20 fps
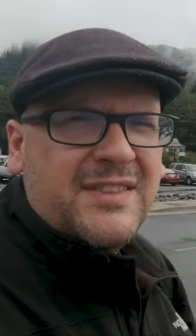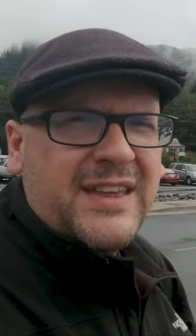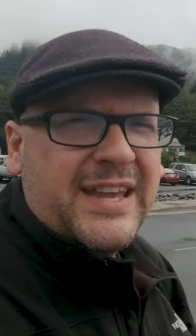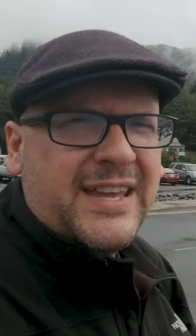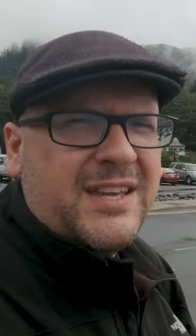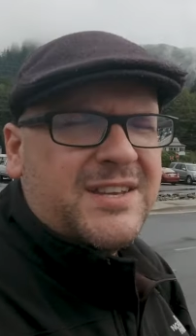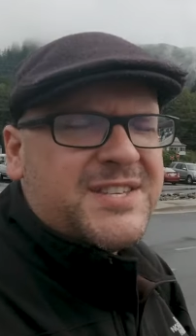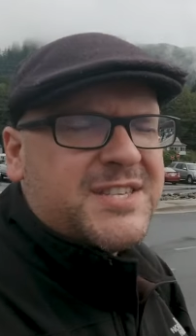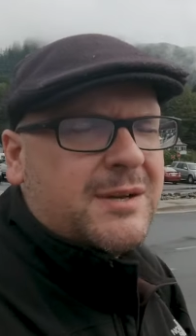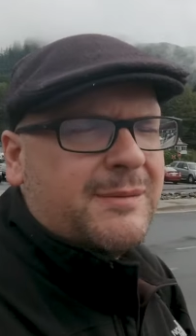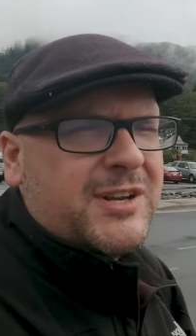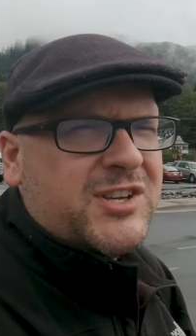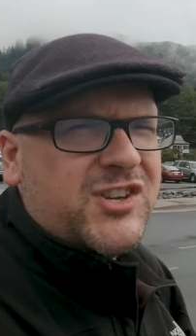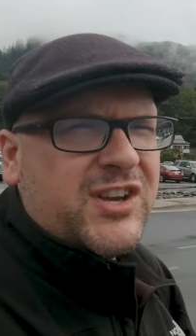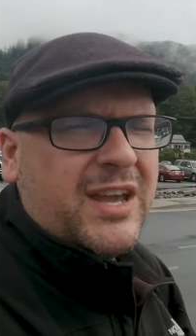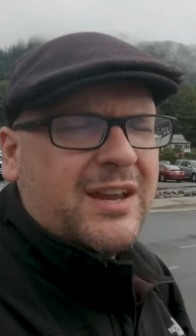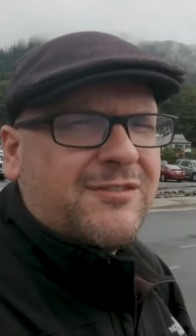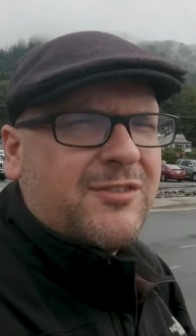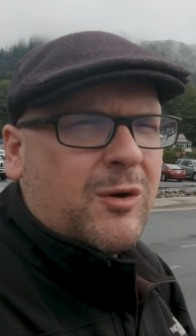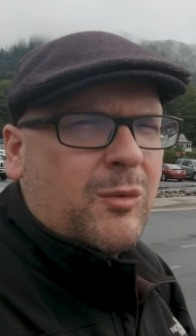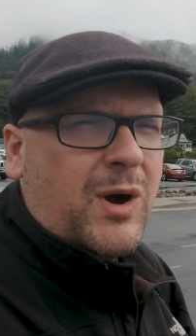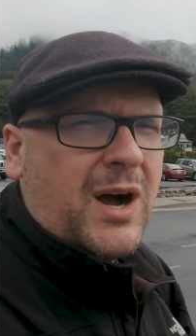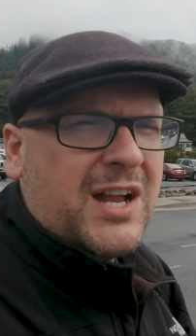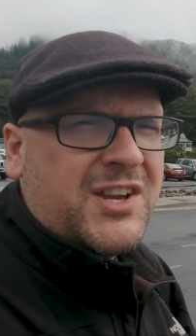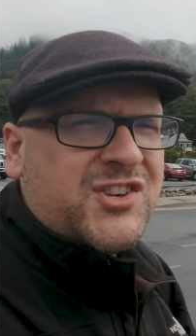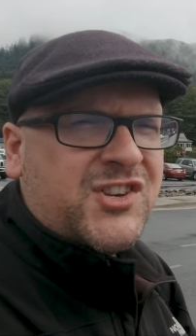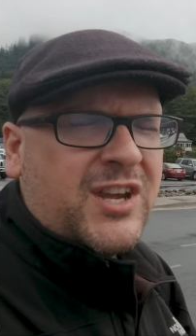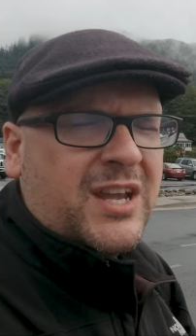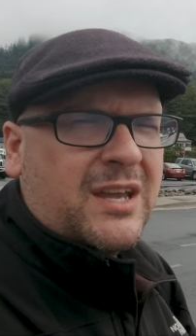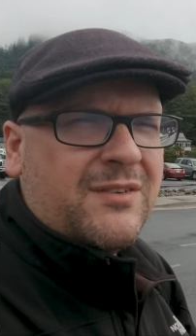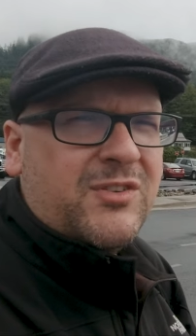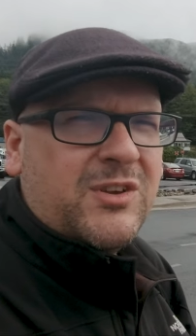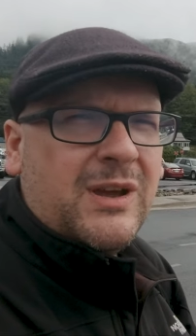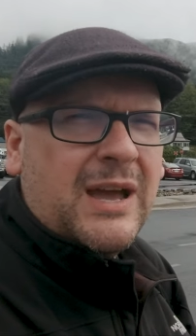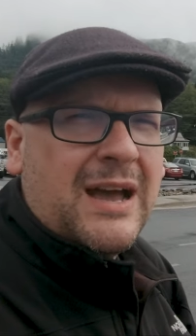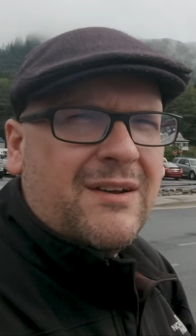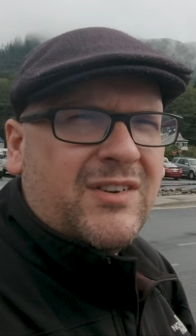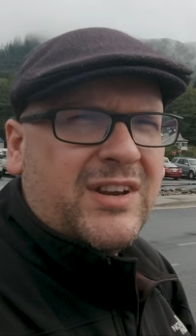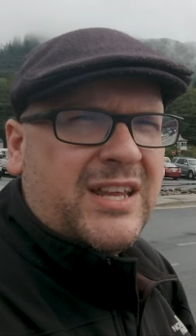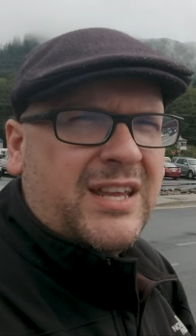Thank you so much again for watching. If you
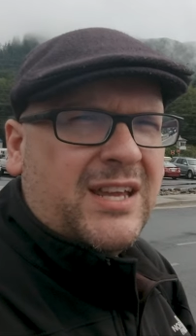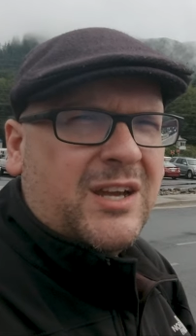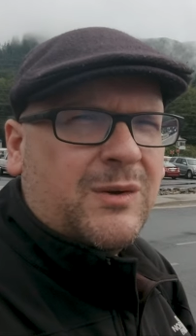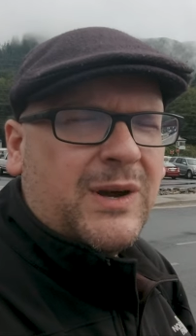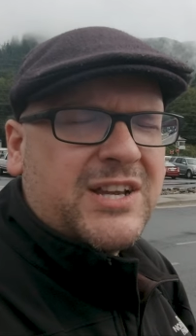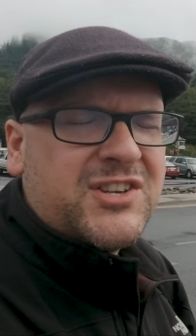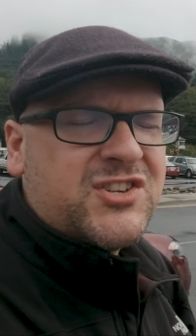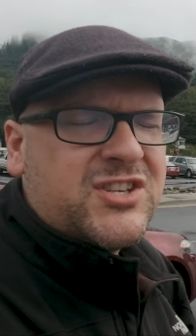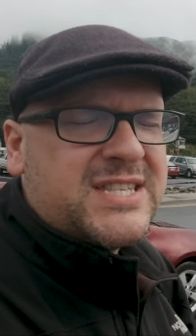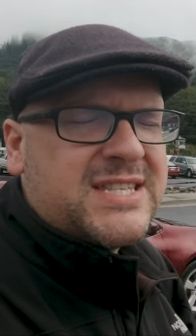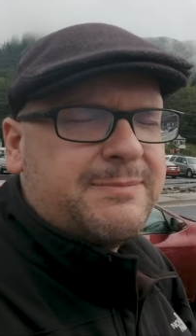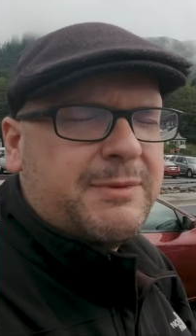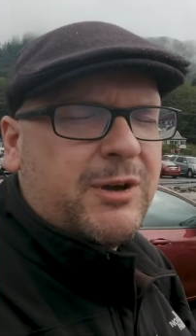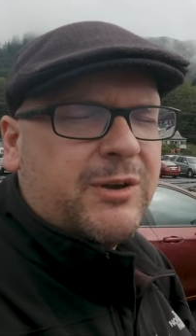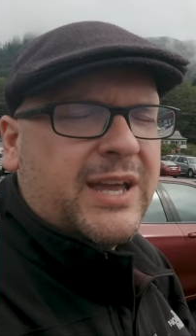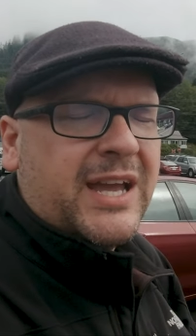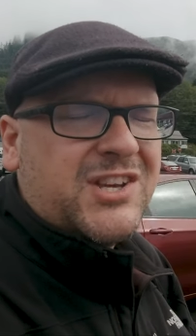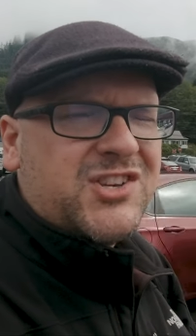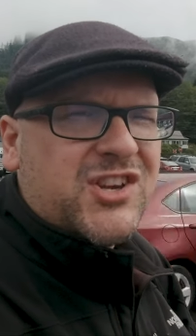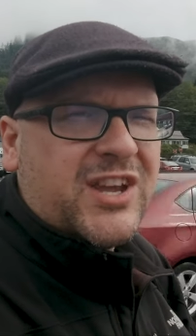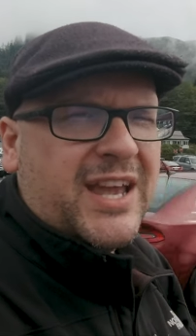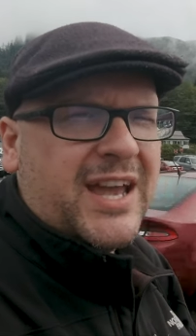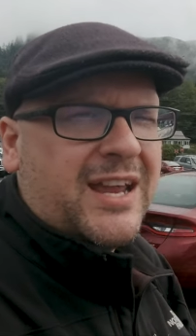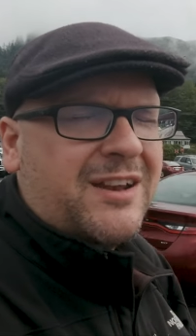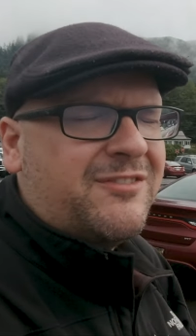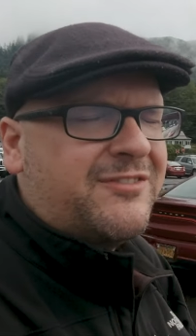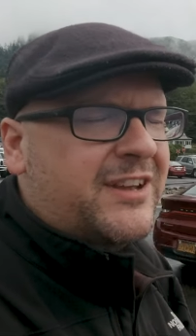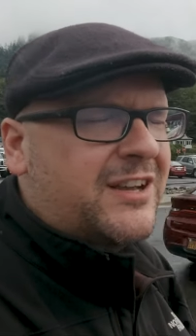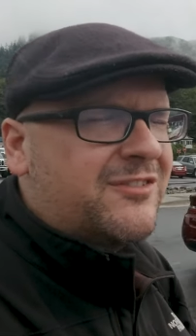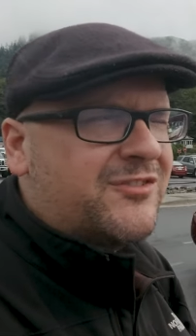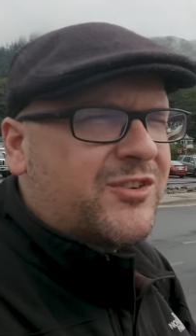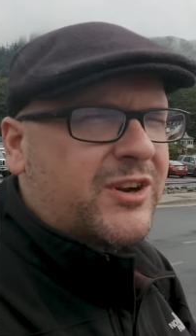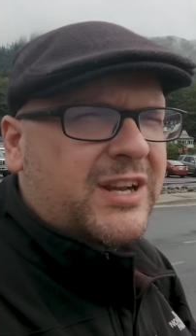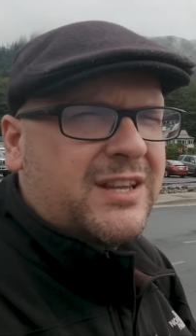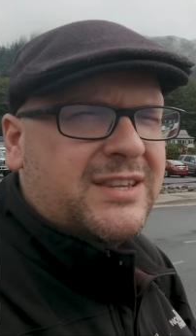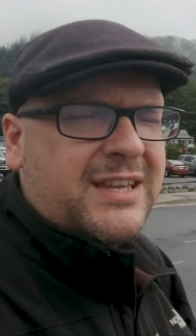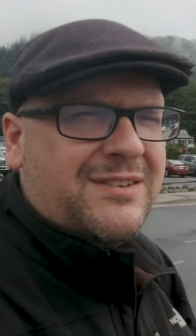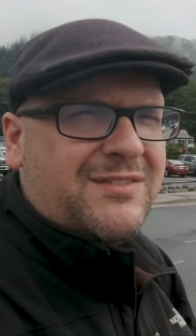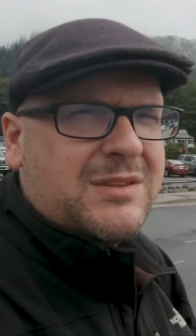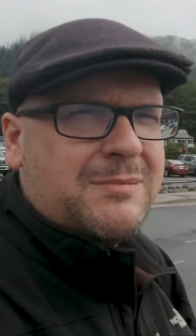have any questions about Ketchikan, feel free
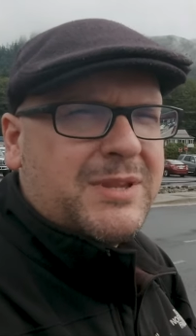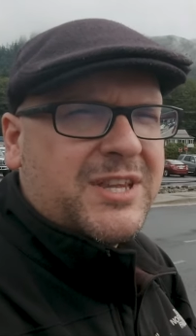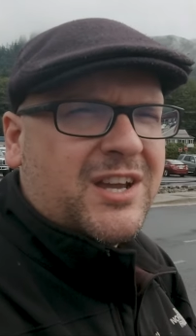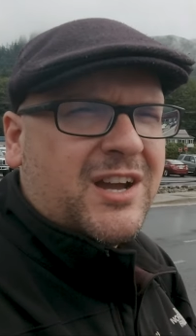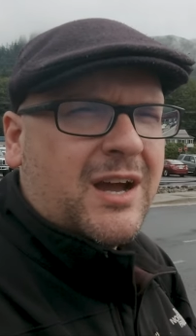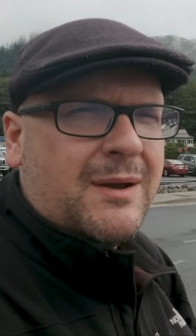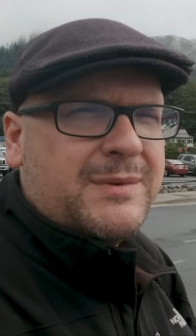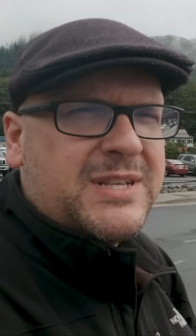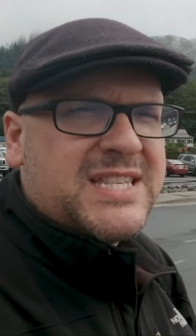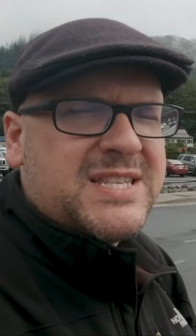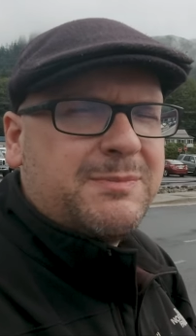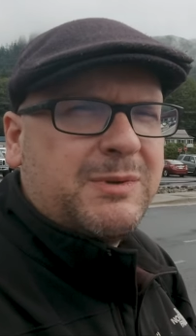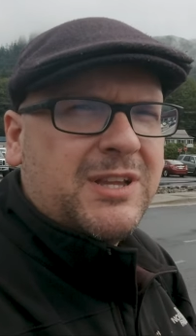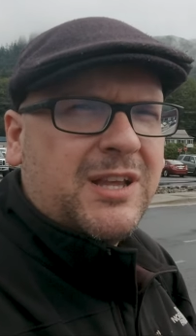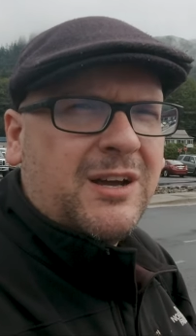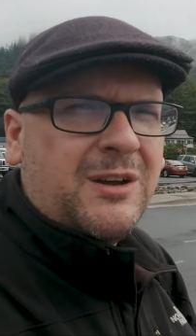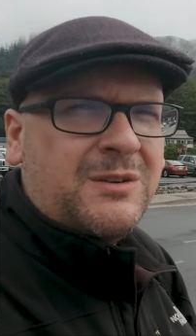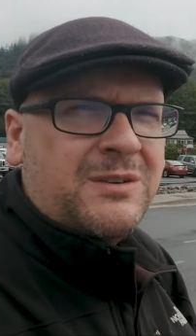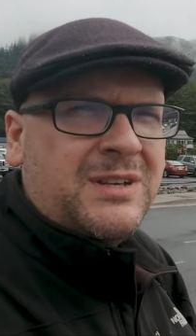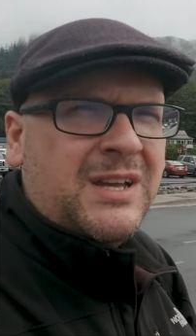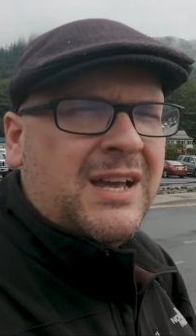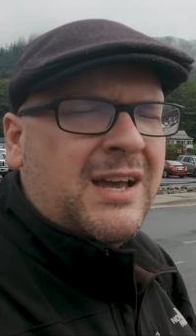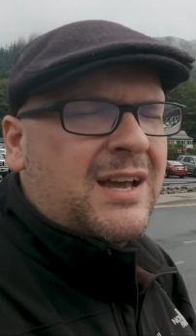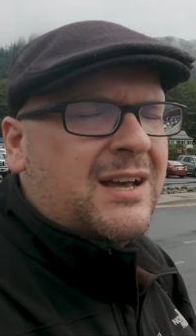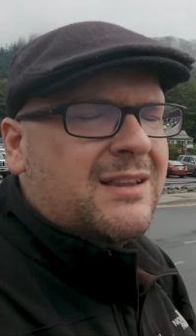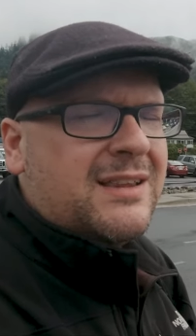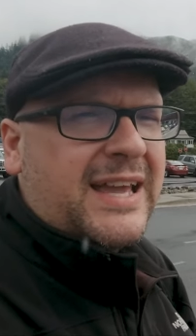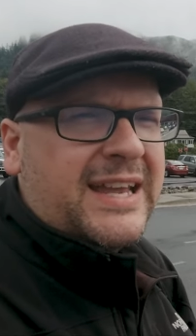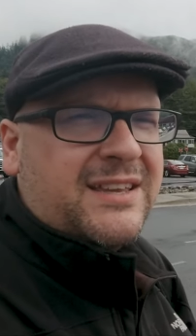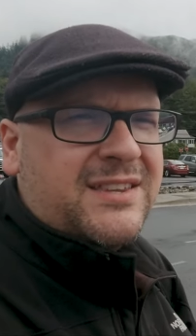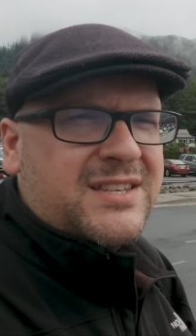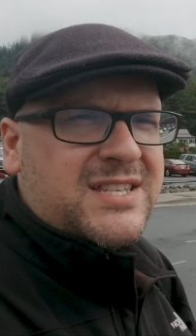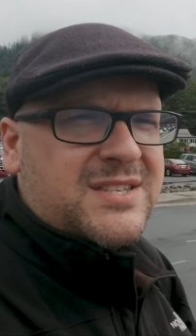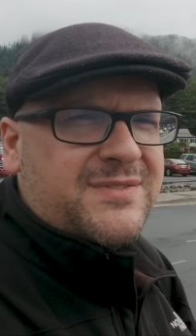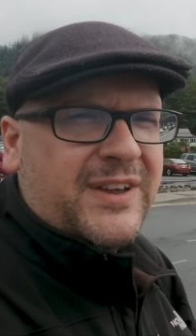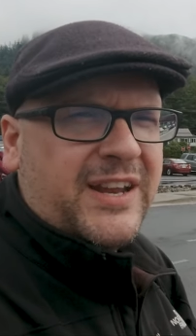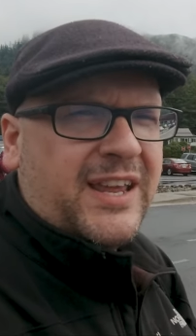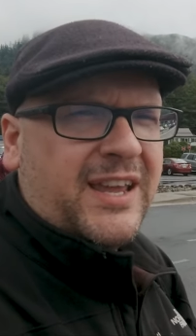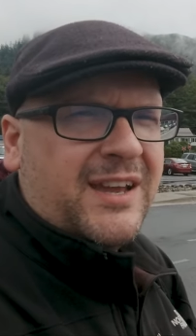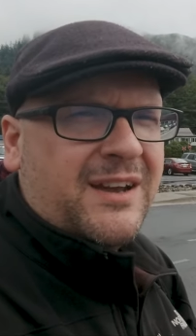to leave them in the comments below. Like
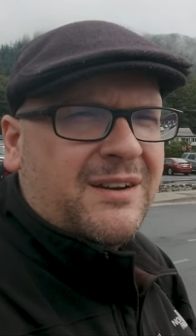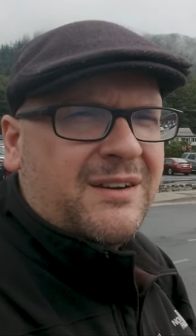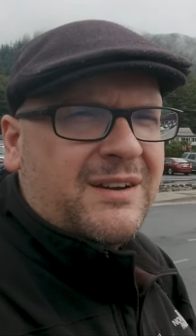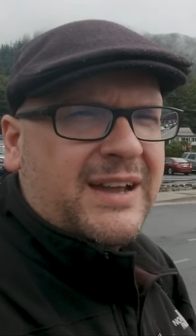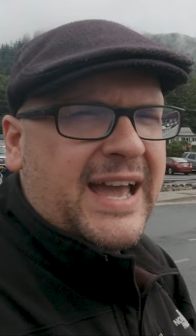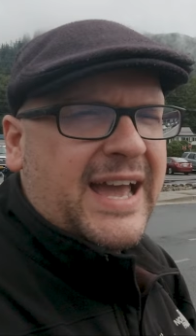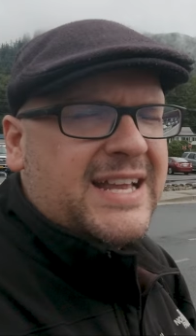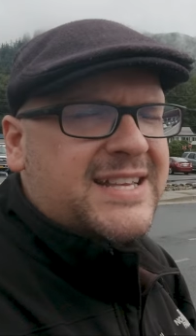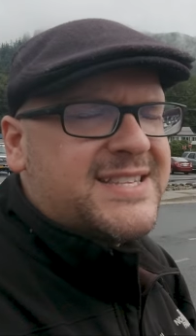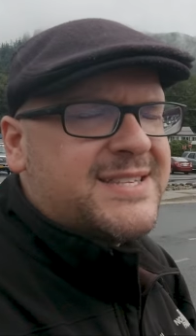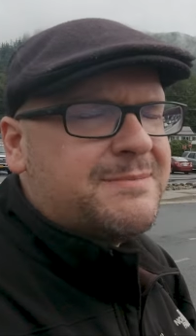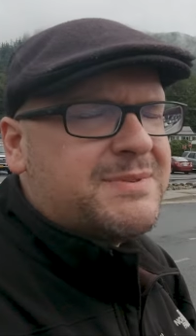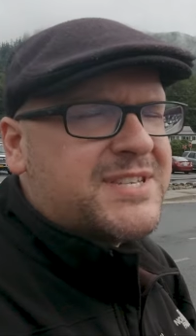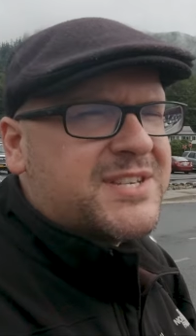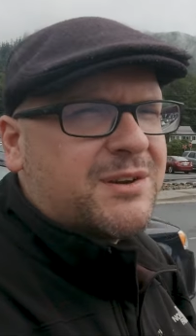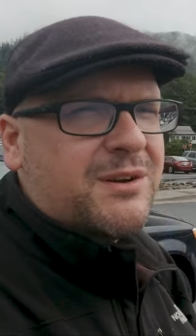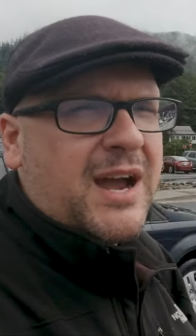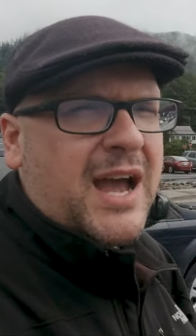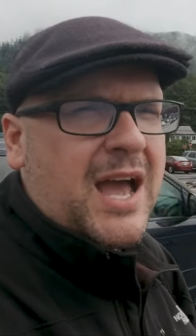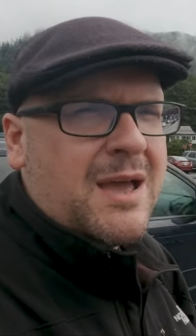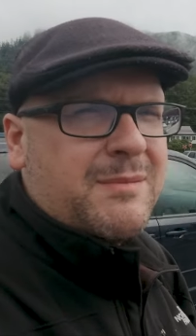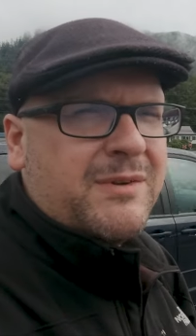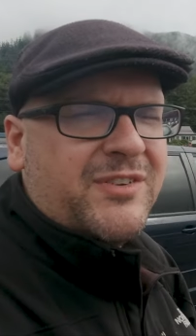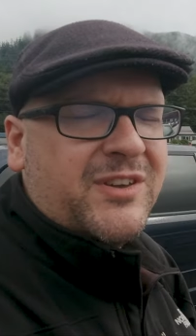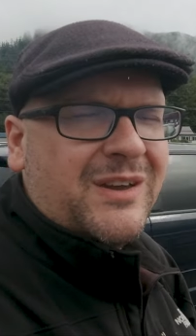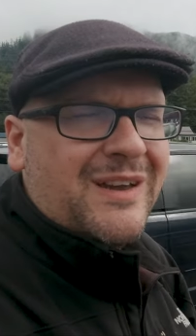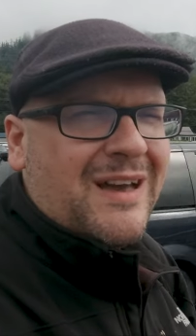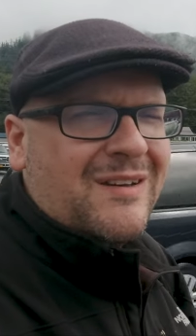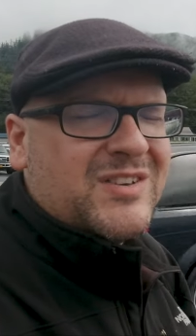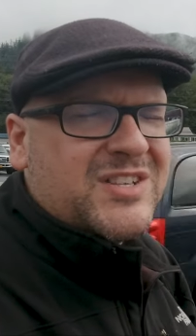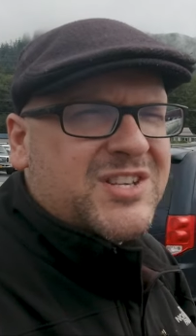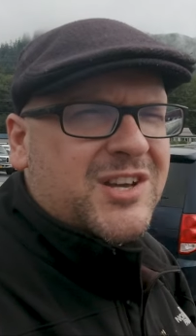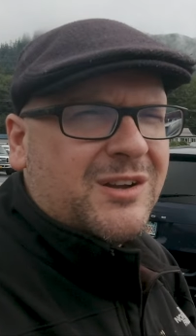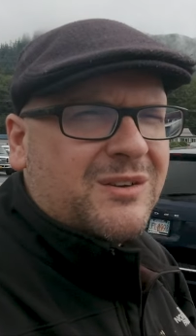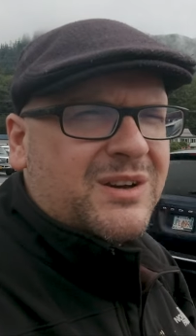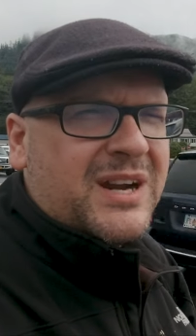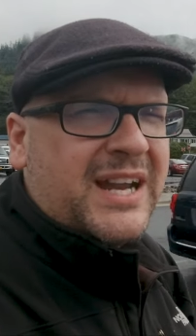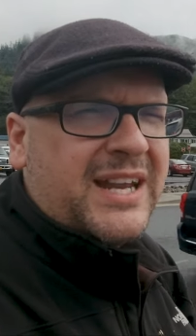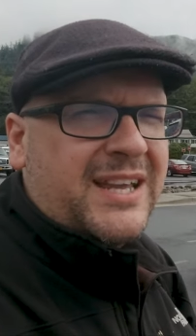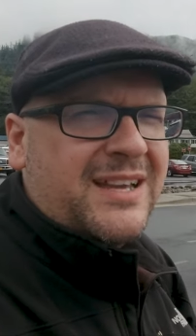this video and subscribe if you haven't
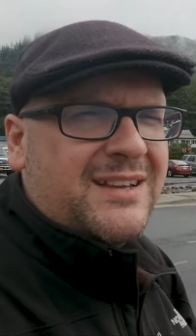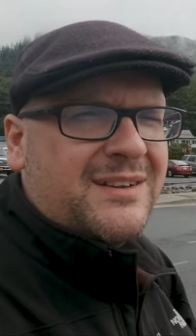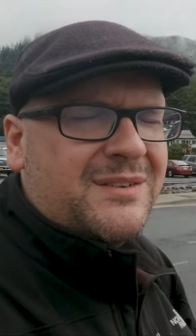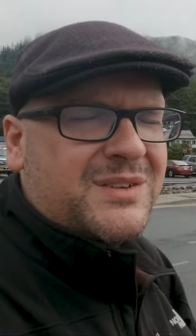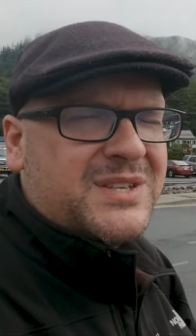already.